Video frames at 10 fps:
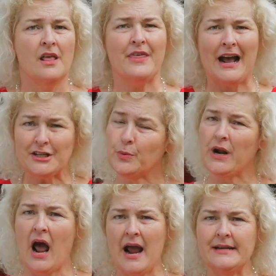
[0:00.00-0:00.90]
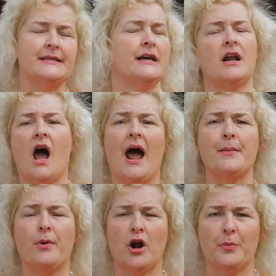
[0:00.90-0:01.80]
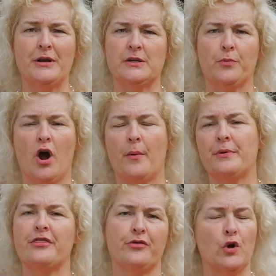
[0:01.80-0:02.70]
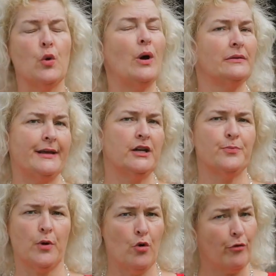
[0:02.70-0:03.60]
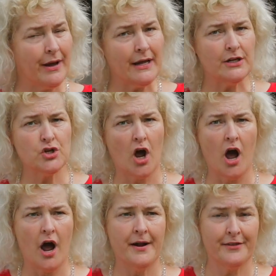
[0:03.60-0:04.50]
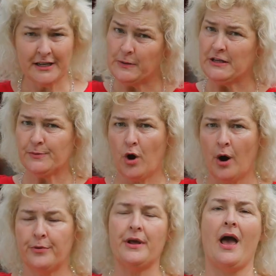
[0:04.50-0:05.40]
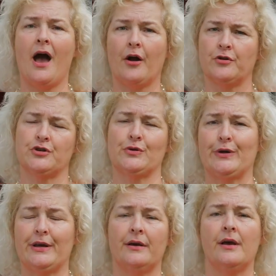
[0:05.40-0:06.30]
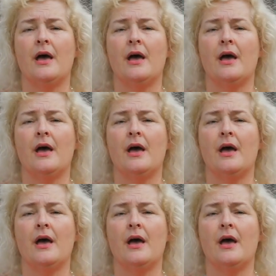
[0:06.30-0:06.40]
That's what I did. I bought a piece of property through a land brokerage on this piece of property, actually.